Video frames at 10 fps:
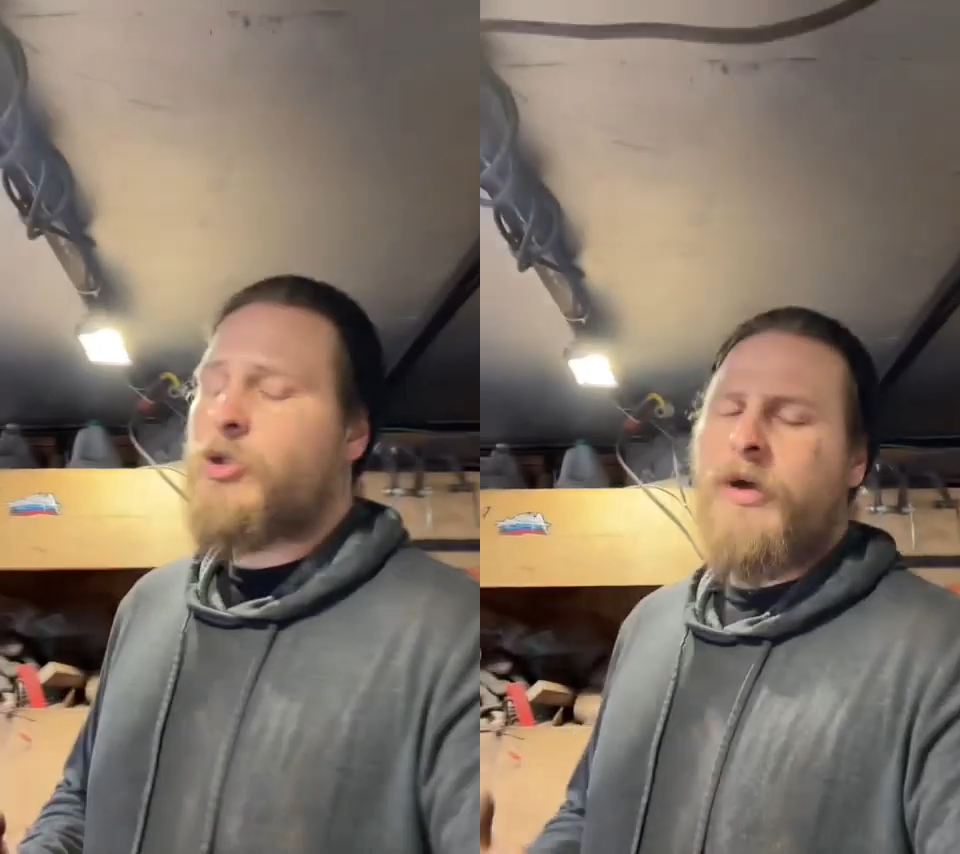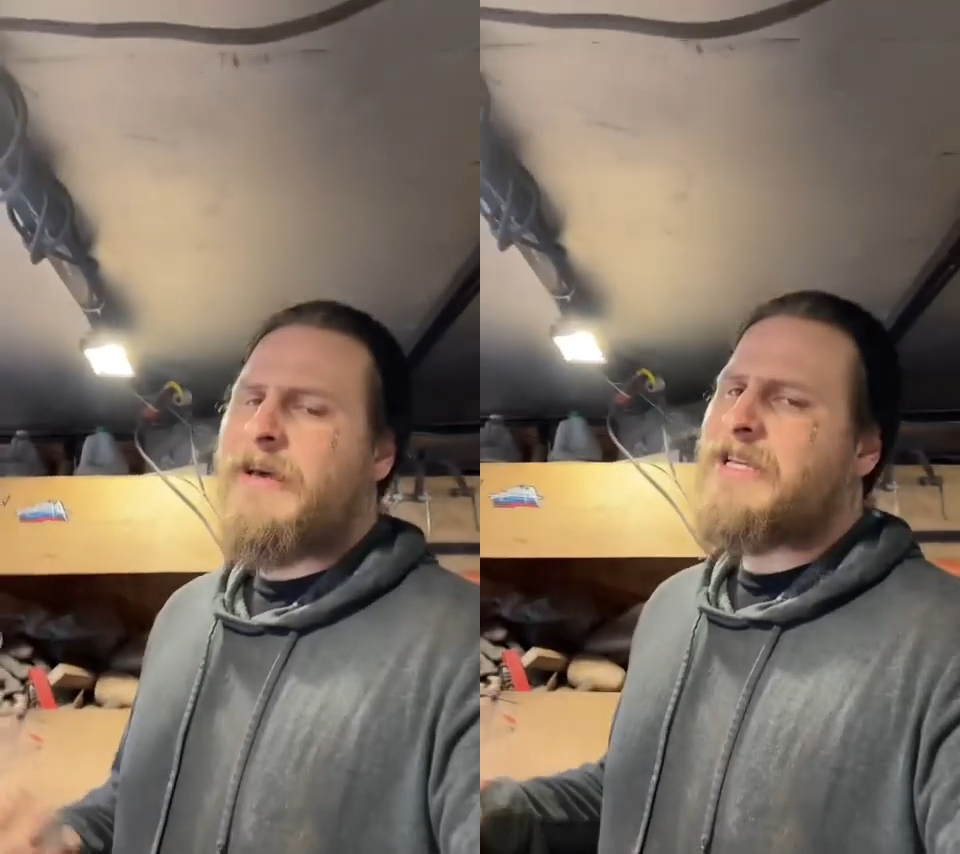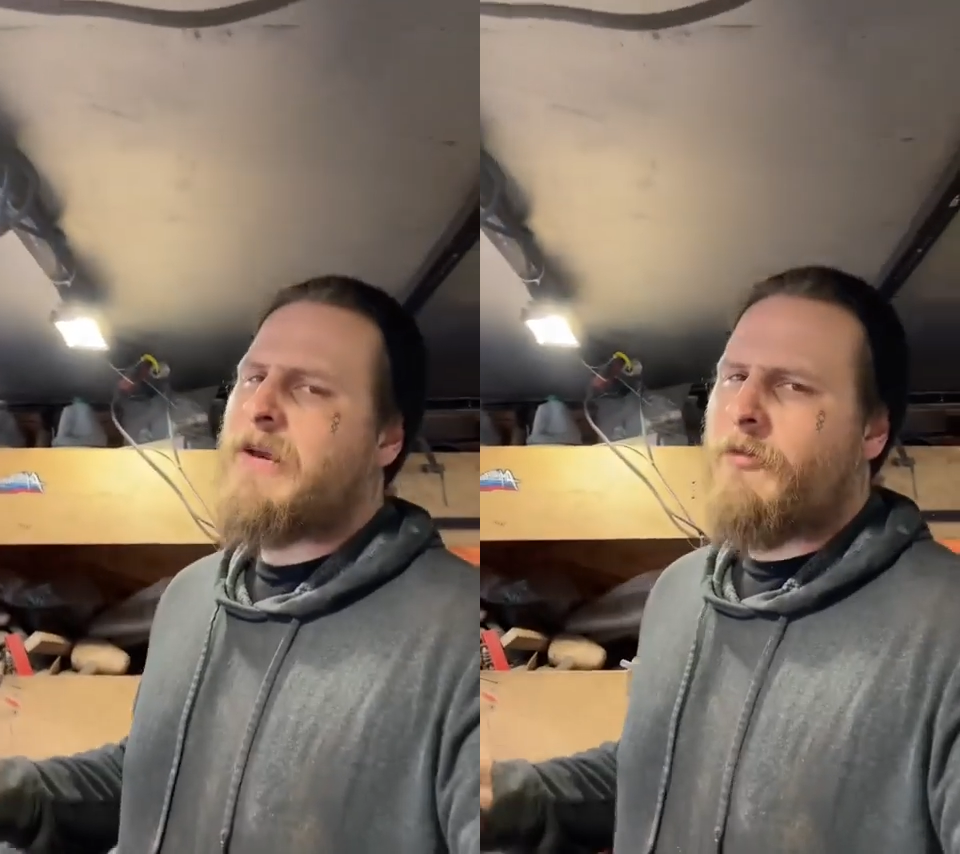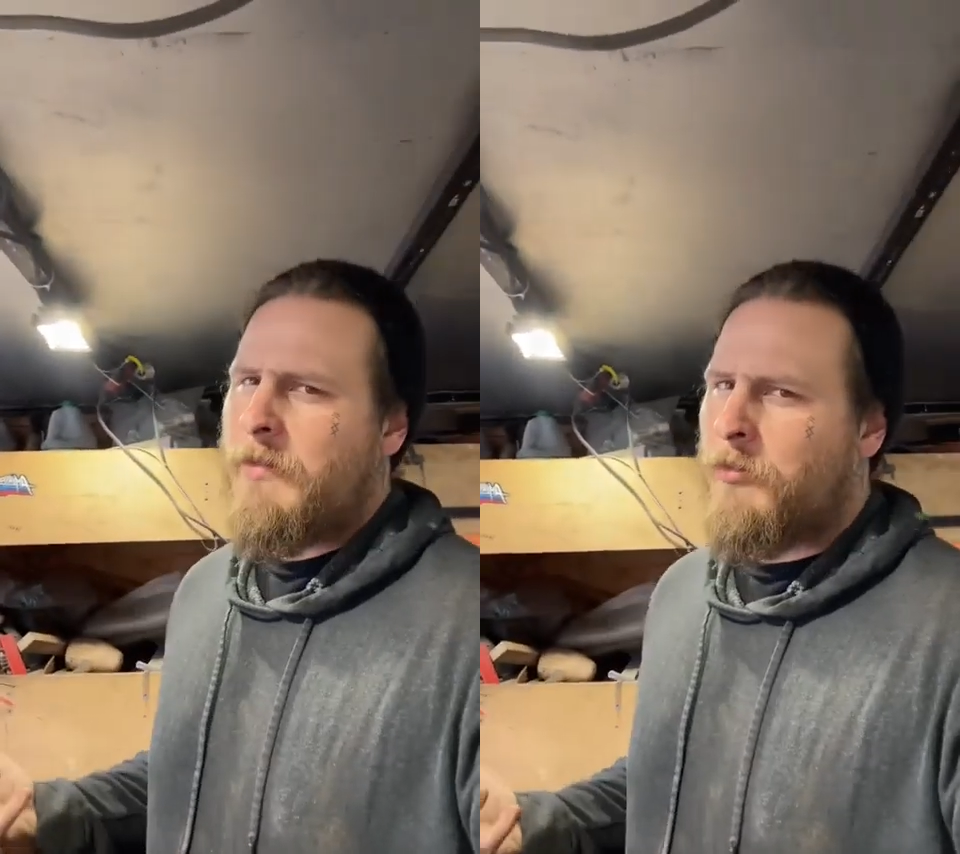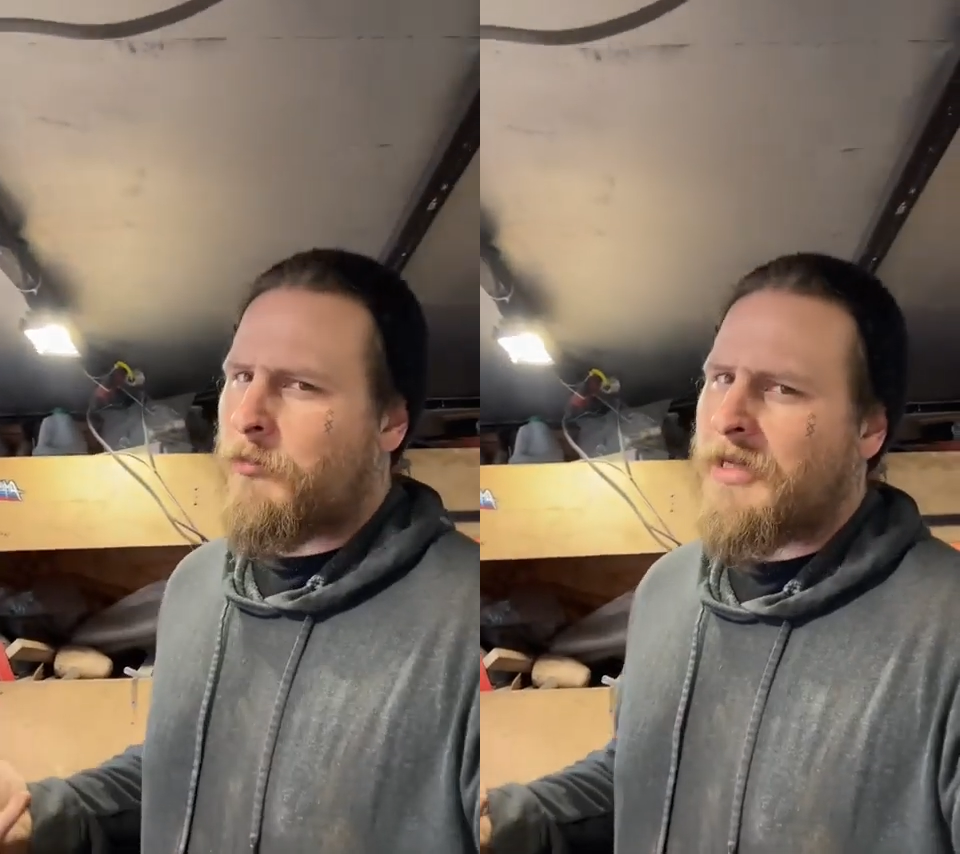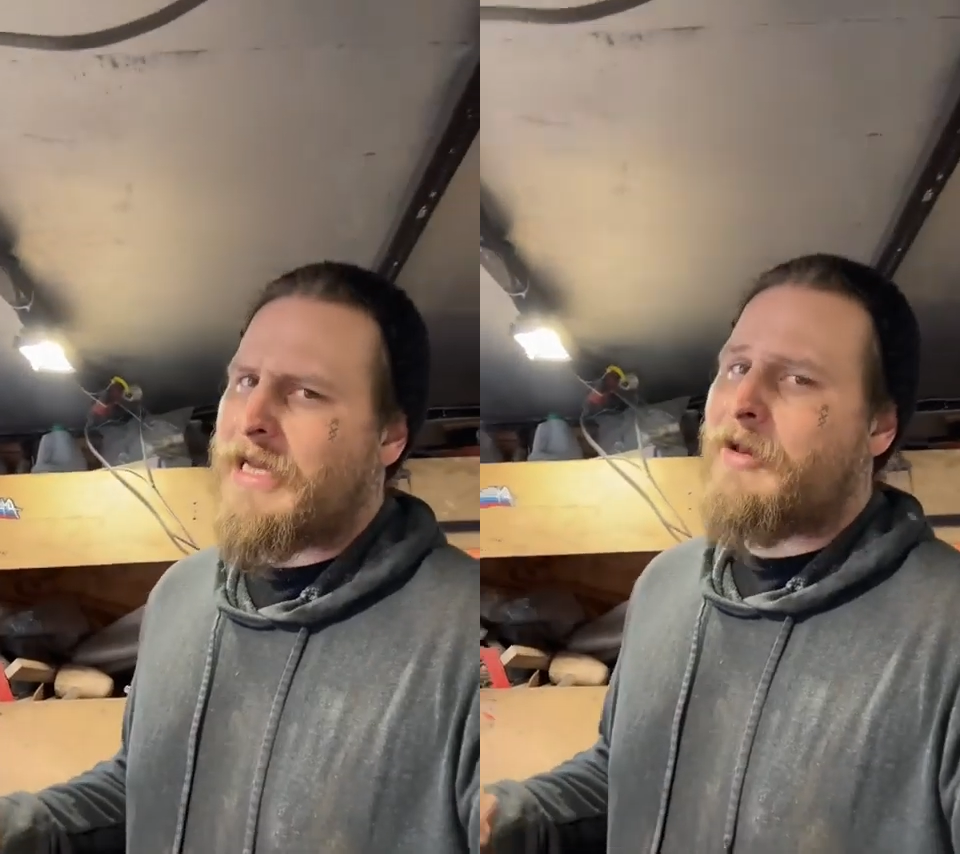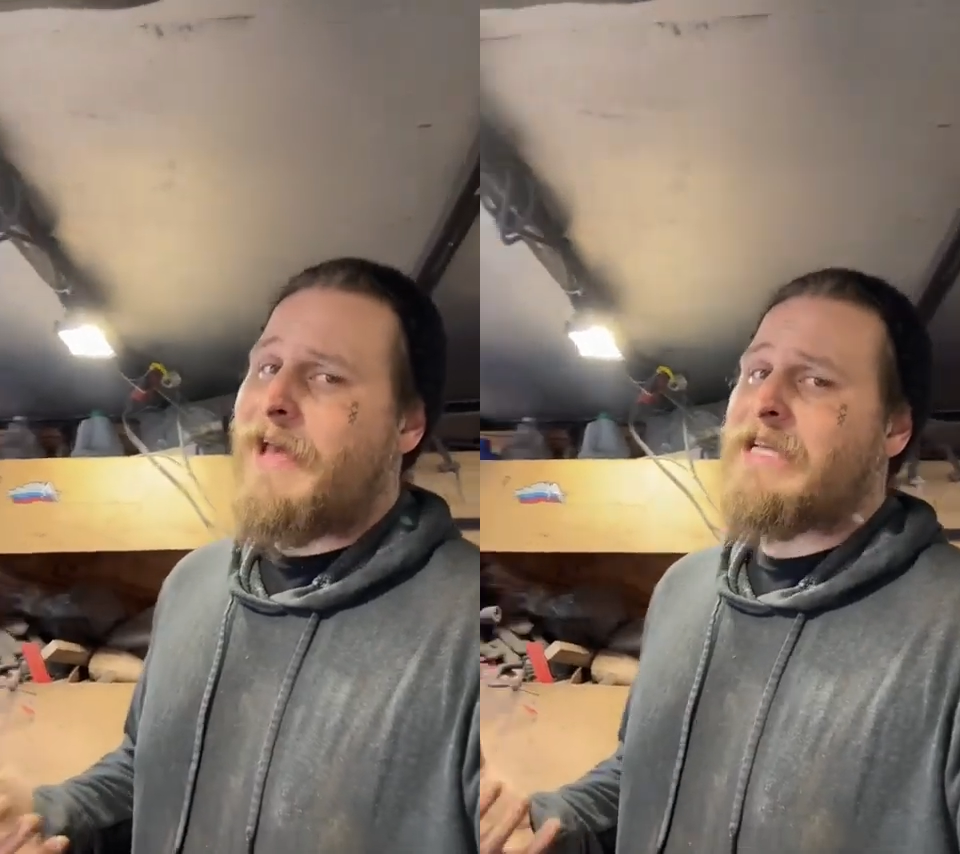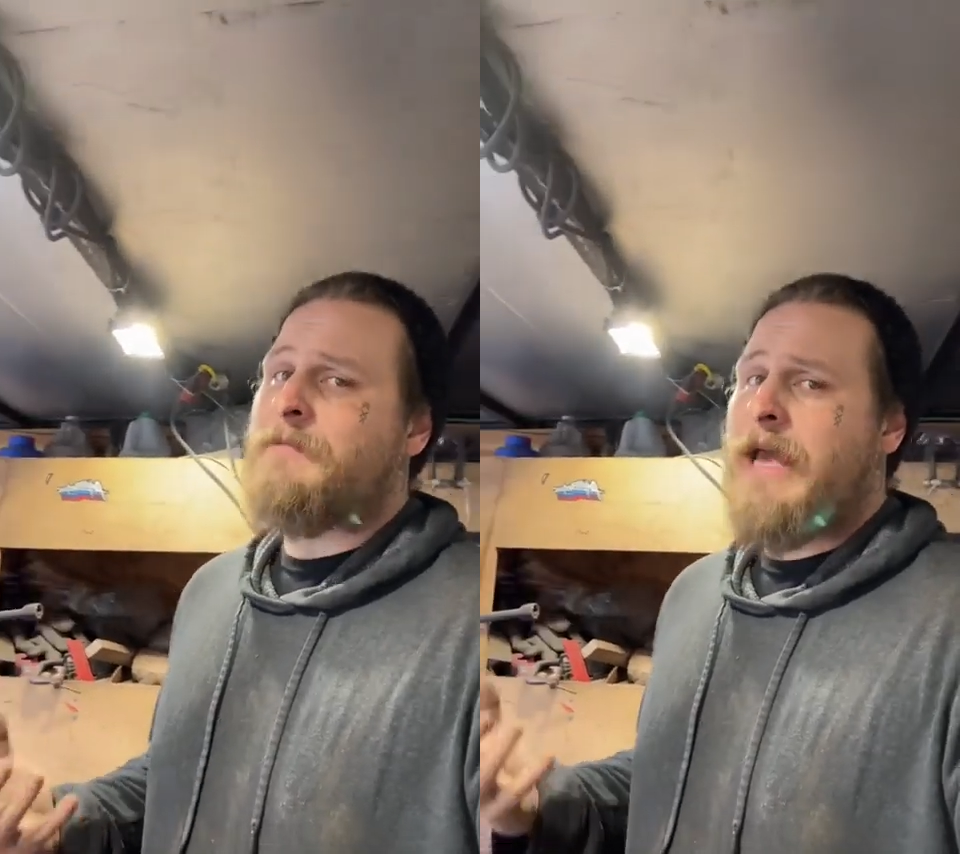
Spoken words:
had several people reach out and ask me